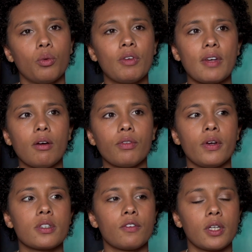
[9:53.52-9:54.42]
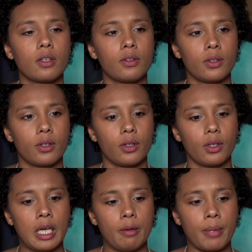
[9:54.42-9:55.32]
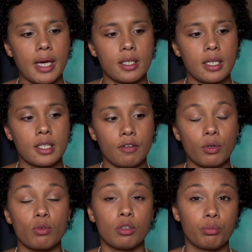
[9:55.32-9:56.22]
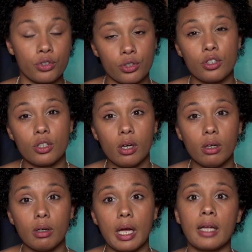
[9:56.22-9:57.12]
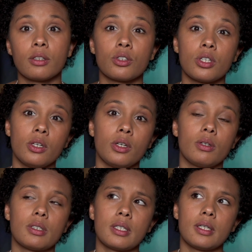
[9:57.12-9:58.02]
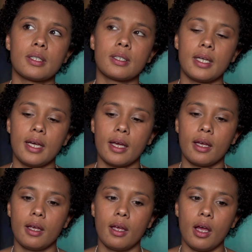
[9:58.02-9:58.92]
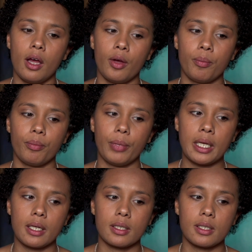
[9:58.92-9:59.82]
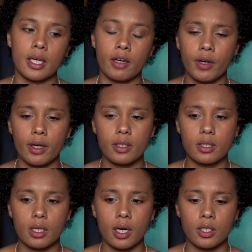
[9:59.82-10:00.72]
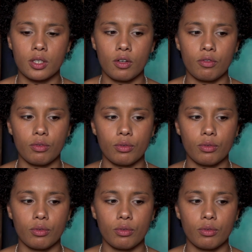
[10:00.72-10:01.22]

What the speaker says: Without those, I think that it makes it difficult to produce art and to see it in a serious kind of,